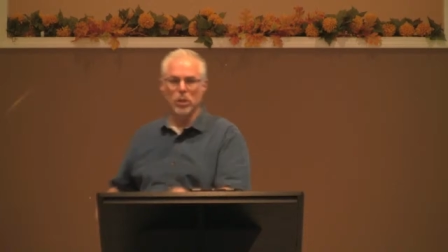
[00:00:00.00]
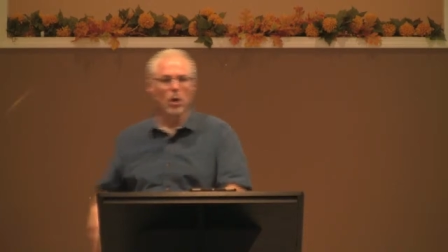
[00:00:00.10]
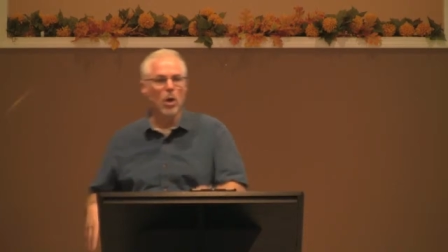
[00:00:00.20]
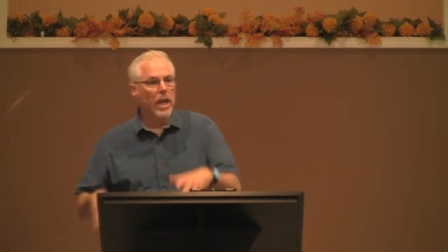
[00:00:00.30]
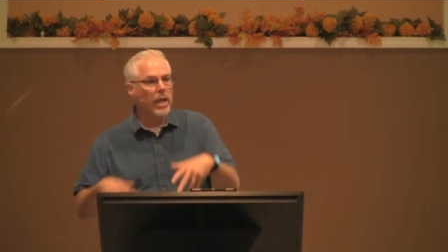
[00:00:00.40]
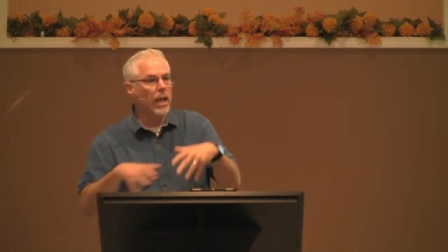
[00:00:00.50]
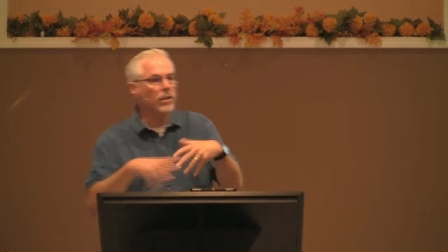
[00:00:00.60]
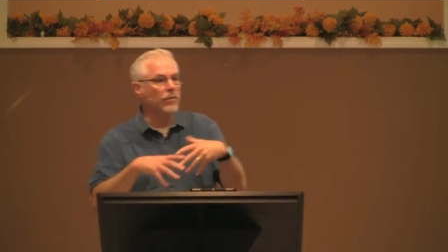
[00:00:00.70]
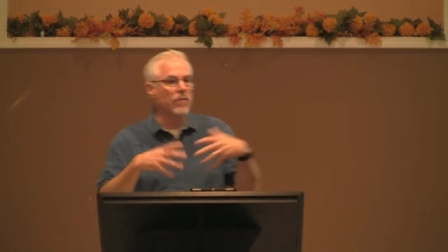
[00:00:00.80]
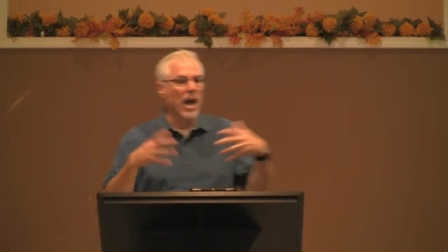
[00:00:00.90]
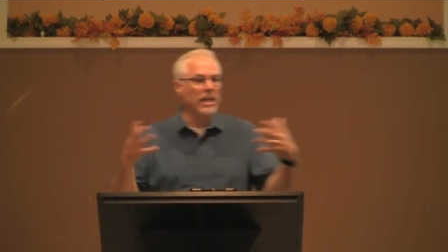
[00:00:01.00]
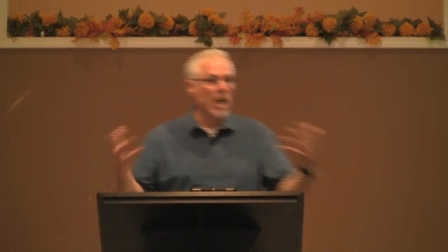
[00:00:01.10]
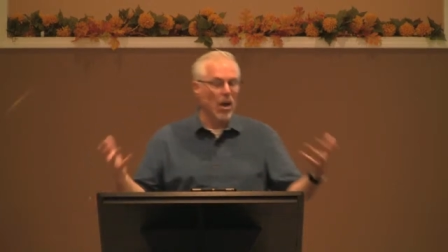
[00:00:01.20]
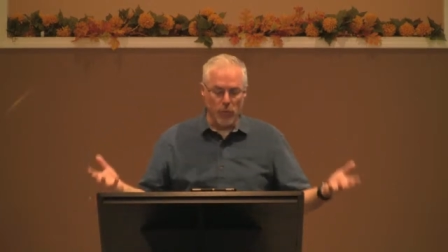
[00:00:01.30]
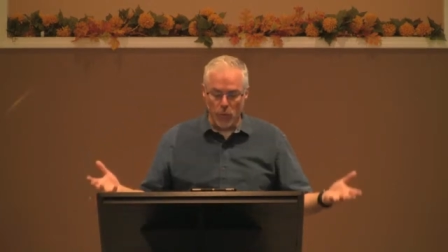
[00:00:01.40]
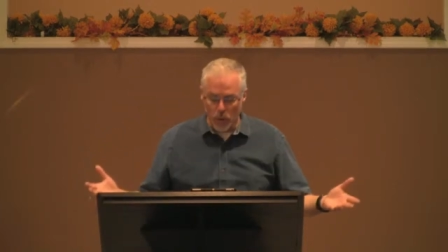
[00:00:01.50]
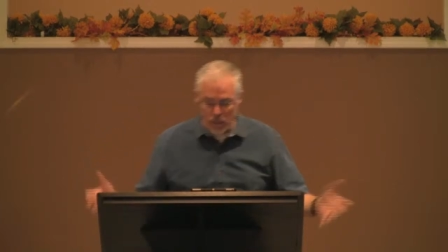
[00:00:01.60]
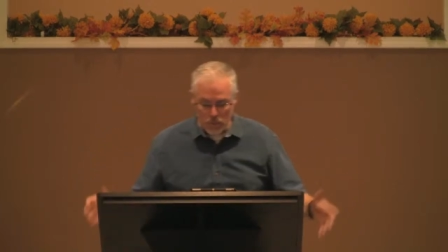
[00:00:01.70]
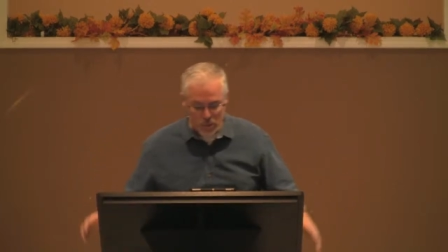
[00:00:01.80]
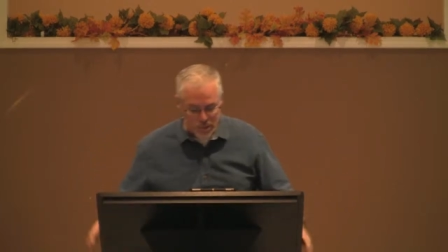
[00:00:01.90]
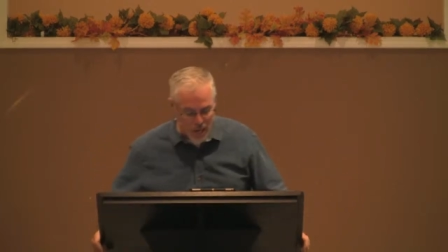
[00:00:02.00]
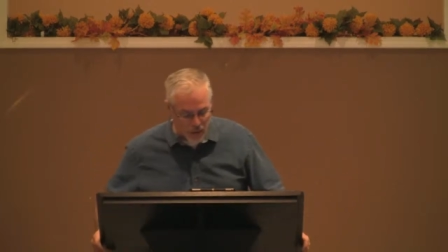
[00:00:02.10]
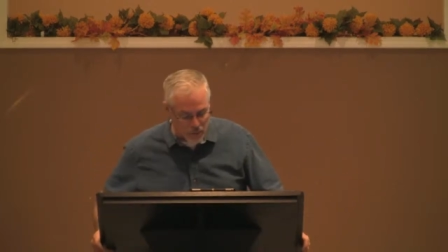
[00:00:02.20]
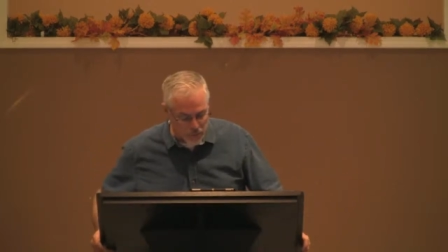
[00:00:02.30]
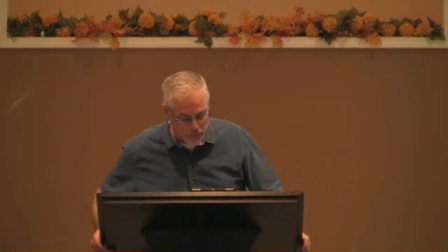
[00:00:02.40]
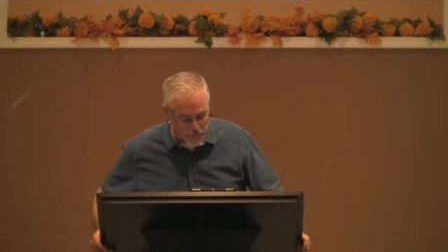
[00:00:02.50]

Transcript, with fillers: You know, he had to find out for himself.